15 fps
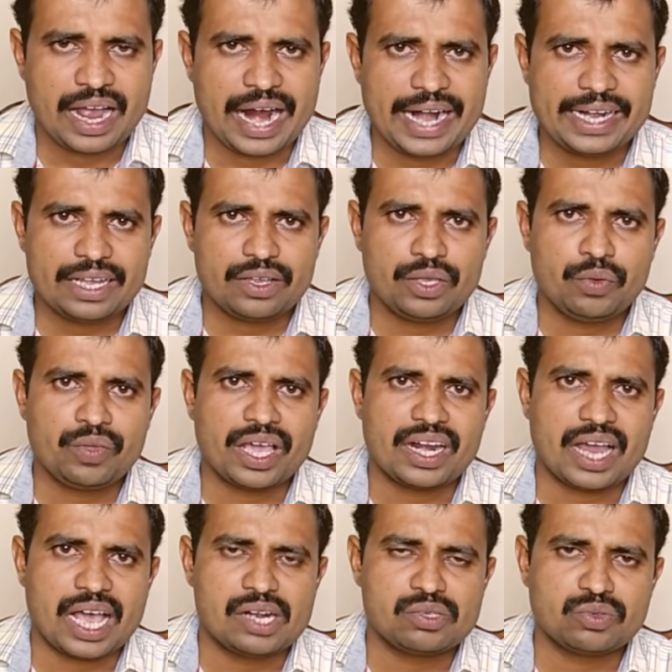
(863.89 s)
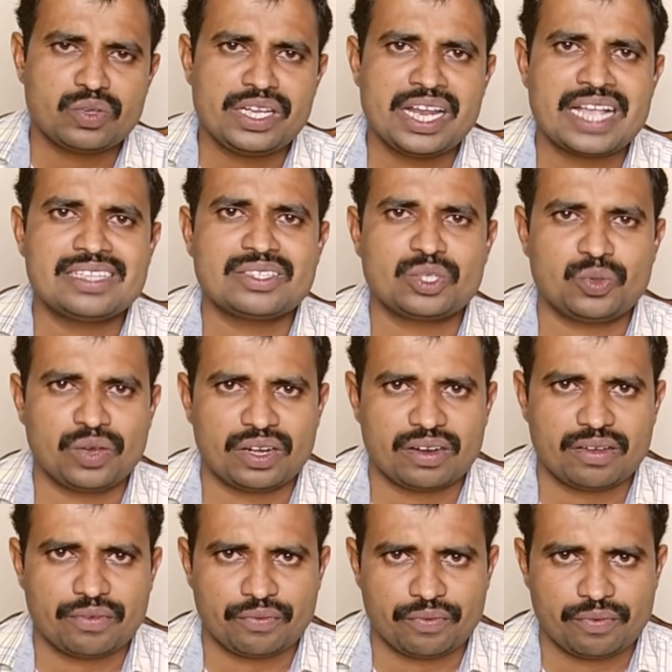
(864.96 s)
and you can also enhance
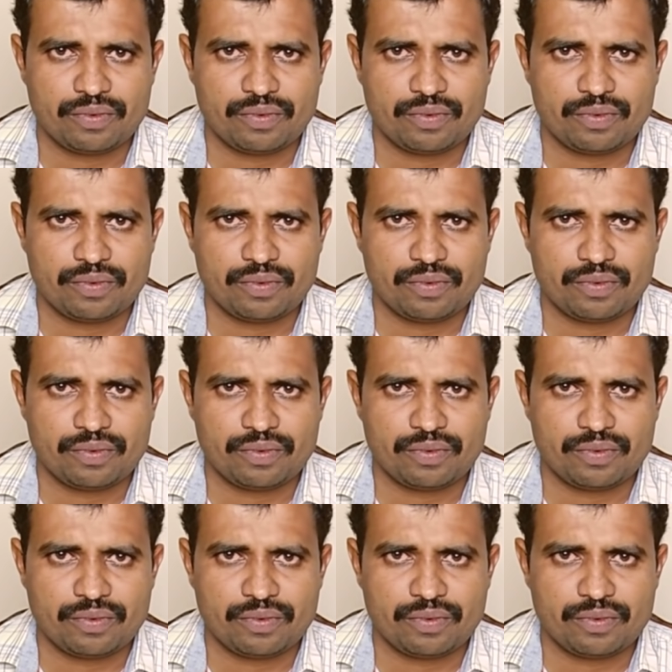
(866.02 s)
your